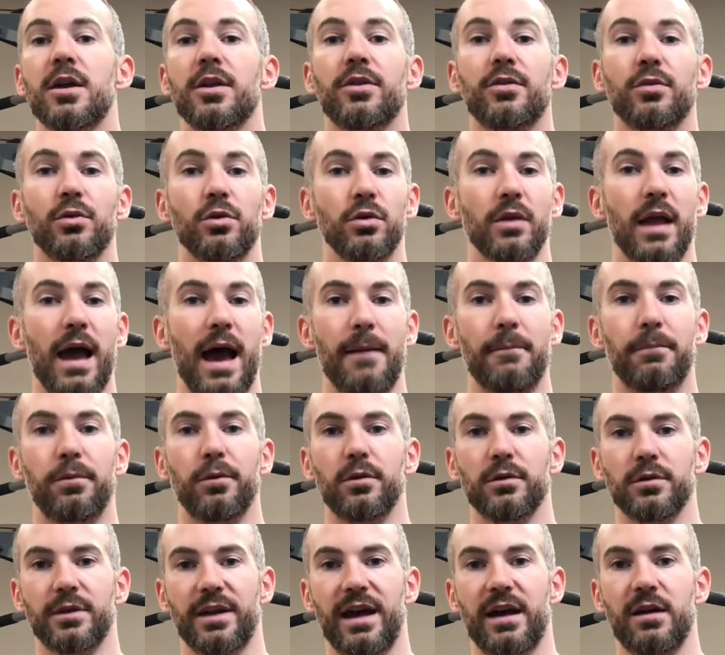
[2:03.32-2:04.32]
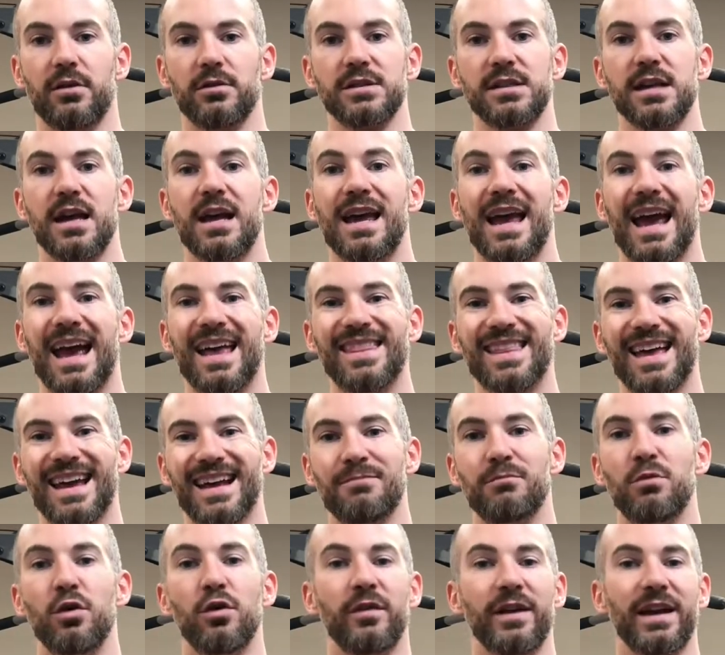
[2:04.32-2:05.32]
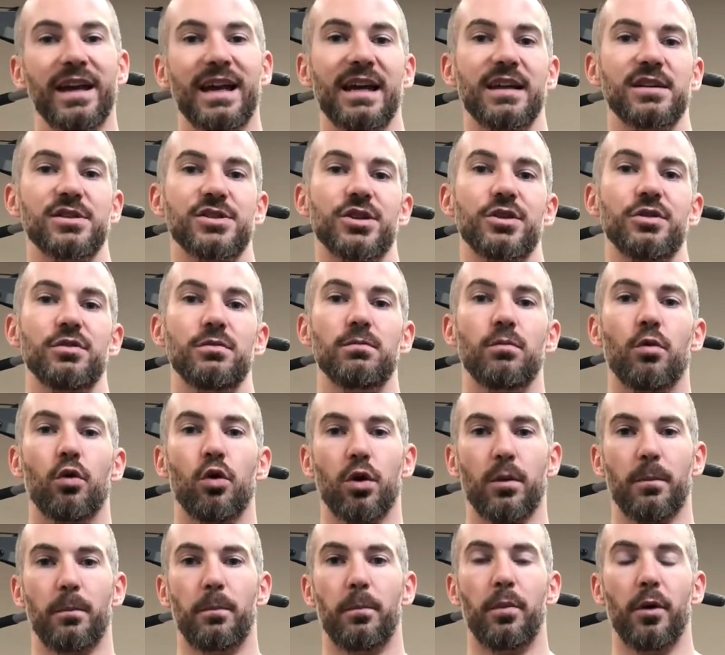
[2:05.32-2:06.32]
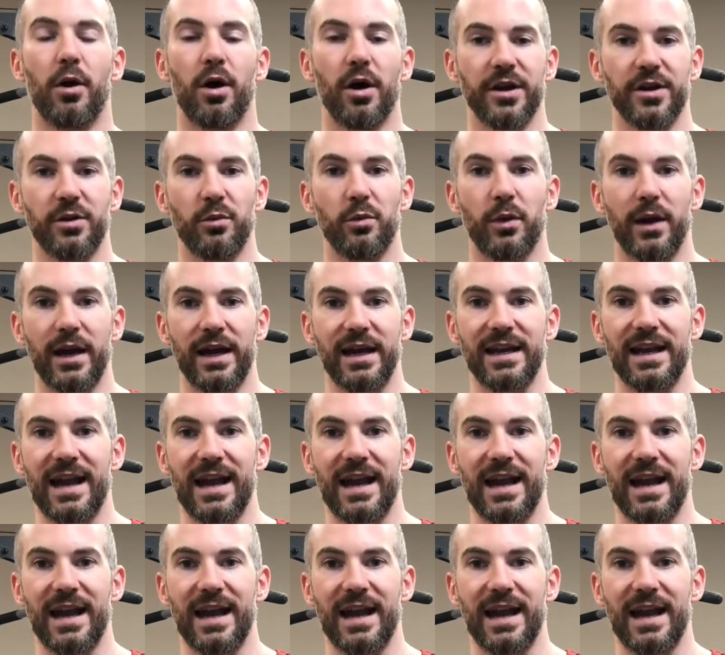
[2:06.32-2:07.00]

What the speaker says: through lat pull downs, and then moving into more body weight